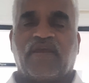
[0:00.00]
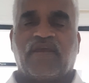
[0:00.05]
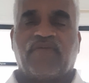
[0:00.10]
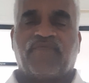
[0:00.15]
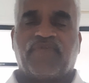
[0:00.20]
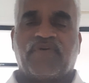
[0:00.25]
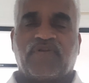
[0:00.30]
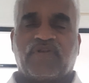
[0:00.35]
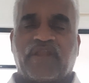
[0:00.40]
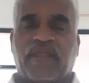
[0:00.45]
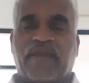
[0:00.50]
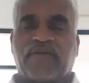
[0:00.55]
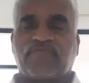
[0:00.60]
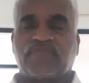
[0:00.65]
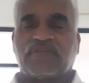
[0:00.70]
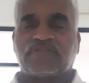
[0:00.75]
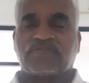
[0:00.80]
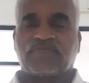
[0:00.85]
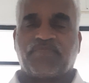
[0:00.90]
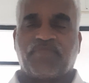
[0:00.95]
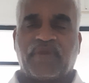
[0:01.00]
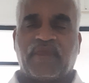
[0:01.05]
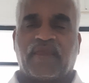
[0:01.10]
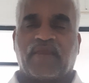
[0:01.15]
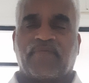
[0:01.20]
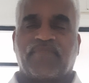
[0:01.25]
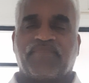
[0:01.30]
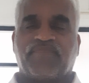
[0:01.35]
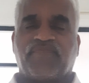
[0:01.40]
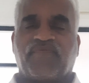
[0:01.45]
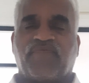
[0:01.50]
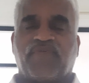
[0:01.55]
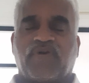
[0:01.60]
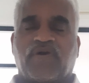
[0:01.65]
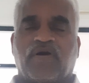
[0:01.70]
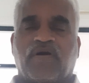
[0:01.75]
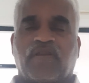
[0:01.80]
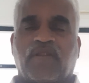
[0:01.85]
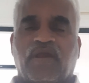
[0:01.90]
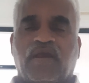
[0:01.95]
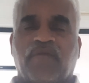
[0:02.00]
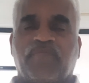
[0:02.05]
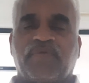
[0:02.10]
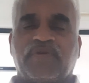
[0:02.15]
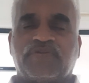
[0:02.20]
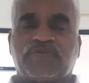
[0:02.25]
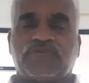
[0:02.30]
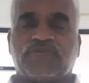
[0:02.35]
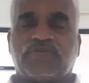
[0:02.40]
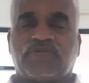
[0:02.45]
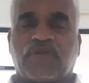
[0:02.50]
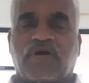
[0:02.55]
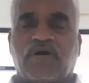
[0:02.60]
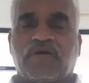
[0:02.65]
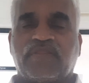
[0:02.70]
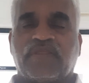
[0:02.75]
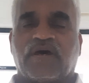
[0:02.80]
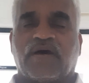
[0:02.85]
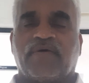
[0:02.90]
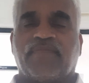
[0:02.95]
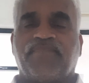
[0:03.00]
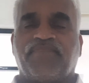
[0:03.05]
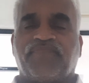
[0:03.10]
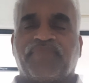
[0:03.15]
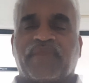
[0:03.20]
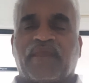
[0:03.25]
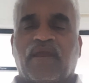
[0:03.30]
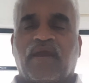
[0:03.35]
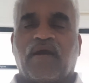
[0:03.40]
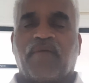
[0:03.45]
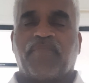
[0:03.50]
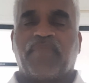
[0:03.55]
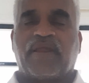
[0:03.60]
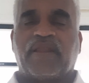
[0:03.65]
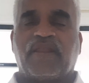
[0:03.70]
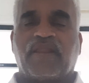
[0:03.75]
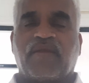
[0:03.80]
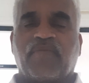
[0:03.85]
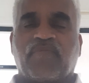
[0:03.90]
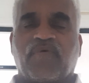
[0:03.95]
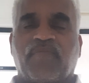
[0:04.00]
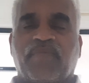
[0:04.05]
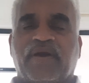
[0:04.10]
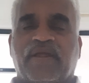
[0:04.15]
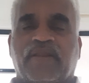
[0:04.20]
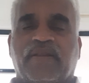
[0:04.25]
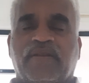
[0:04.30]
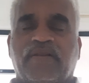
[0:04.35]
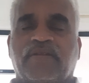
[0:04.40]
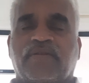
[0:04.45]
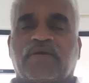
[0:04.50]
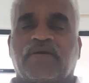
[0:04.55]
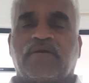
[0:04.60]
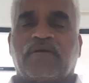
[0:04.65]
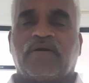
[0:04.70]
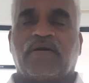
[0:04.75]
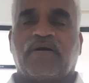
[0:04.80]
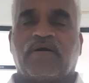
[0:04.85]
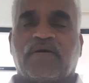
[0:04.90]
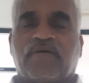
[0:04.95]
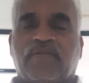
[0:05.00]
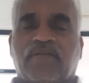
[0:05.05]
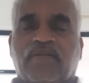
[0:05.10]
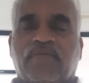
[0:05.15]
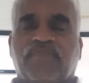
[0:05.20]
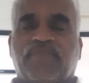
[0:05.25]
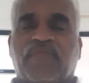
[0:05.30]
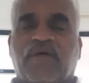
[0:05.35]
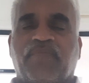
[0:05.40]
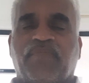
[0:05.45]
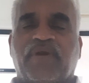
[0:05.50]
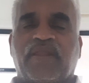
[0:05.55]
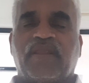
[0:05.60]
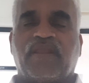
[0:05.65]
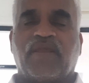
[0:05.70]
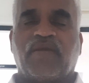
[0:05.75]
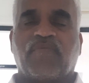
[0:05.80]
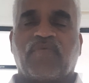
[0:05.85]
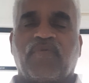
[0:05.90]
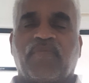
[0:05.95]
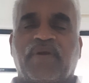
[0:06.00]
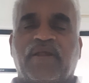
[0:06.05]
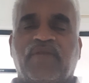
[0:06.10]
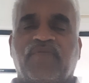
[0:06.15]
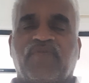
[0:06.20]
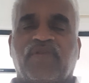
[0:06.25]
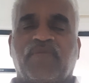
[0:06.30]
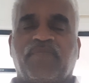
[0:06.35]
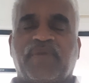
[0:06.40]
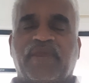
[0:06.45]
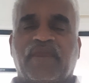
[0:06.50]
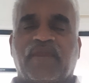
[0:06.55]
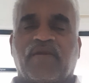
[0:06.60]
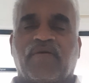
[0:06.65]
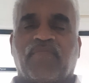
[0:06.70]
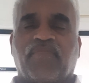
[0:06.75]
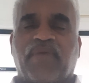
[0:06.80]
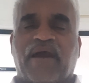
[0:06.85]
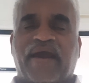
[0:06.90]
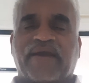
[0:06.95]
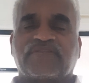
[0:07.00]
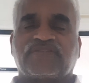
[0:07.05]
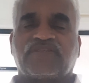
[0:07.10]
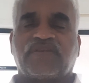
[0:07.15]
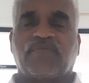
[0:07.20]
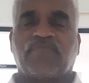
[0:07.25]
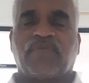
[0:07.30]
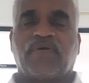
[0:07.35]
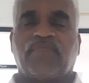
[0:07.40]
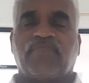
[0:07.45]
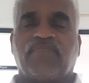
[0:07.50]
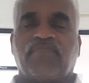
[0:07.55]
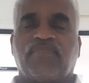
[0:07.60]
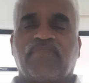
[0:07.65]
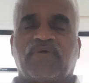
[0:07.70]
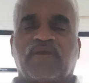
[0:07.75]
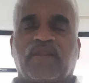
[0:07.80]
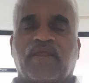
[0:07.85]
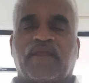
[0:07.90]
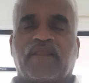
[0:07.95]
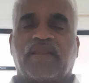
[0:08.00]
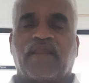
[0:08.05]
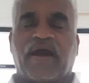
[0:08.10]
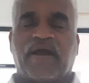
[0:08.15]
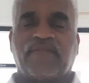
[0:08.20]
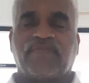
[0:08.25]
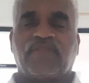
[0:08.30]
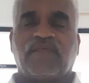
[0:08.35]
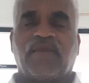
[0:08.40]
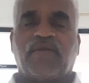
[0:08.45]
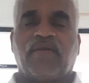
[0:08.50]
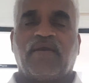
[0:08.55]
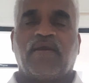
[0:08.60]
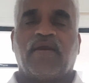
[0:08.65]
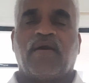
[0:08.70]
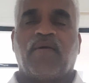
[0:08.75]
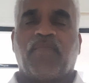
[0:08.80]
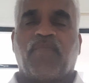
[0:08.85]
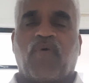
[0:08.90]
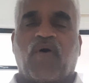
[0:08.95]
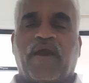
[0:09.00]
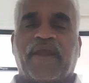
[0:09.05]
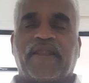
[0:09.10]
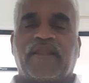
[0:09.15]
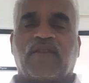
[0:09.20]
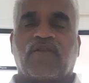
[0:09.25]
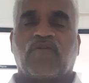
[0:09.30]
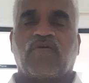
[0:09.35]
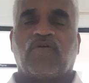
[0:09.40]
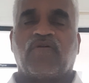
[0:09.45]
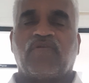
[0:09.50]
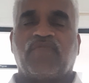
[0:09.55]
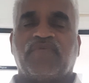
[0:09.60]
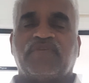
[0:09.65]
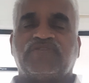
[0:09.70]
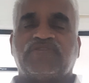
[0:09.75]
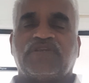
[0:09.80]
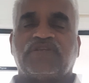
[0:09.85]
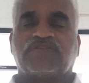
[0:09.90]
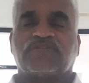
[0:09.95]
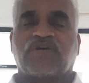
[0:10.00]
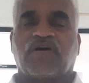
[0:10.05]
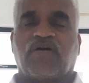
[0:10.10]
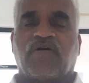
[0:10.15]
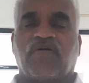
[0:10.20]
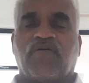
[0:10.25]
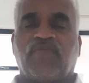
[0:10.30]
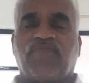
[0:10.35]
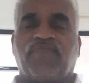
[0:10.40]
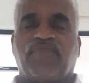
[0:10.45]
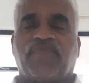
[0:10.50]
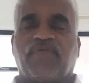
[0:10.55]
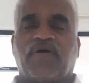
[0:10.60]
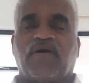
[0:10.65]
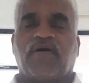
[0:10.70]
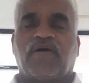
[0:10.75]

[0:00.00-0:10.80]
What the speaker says: If you take this beam, if you are able to draw the bending moment, the bending moment will be a maximum right at the point load which is of